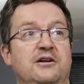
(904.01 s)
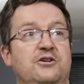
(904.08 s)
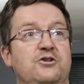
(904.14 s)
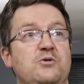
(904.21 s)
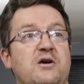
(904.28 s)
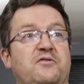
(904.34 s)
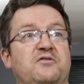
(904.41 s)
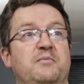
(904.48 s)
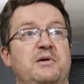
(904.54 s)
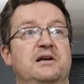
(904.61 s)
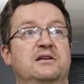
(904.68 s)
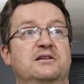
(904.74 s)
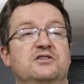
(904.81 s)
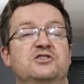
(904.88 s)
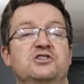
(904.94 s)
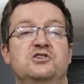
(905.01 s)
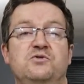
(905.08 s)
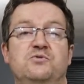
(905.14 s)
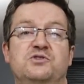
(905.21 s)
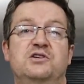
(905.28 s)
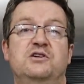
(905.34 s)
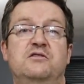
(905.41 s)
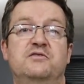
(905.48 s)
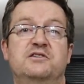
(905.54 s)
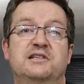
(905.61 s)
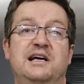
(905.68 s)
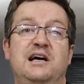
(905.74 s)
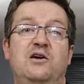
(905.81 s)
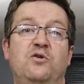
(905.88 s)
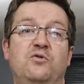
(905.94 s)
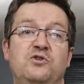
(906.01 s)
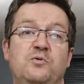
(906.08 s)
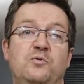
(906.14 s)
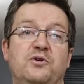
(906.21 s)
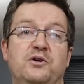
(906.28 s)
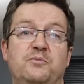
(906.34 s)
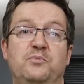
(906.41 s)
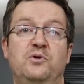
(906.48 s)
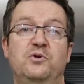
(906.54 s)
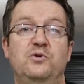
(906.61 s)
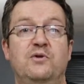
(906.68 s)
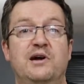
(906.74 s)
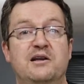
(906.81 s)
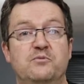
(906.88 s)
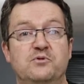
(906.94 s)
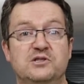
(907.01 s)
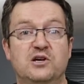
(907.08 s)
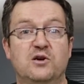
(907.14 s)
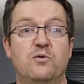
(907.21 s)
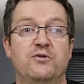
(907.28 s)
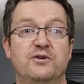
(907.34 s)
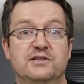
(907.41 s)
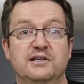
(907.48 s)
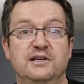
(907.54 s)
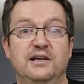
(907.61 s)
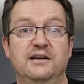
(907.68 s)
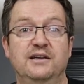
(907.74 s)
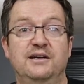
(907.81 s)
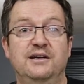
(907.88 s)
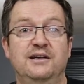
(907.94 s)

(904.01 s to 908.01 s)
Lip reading: you have to make a decision yourself as to how long you want to put your animals in quarantine.